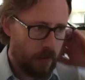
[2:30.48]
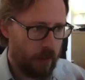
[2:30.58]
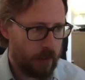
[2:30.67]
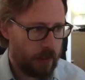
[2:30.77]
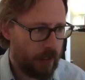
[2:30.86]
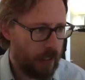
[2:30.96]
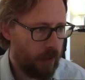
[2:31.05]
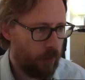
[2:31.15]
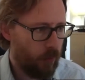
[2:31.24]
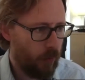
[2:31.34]

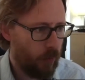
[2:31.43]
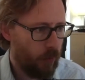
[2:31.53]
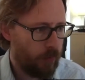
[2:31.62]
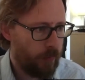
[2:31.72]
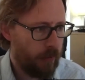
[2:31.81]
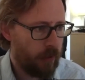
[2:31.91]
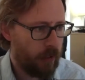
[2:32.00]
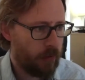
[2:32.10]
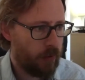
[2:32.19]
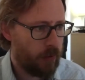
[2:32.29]
again what
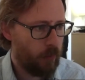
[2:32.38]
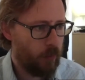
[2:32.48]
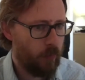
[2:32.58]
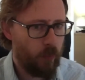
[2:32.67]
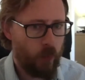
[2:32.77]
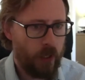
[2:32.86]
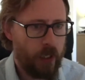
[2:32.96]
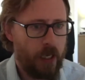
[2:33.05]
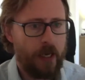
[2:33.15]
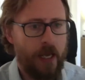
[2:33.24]
paralyzer is and why
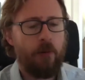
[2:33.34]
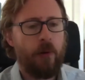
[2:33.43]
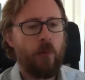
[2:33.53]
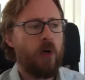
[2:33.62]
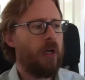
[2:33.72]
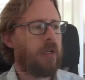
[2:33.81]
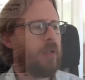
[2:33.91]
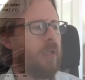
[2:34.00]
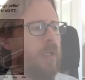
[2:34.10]
and how it works.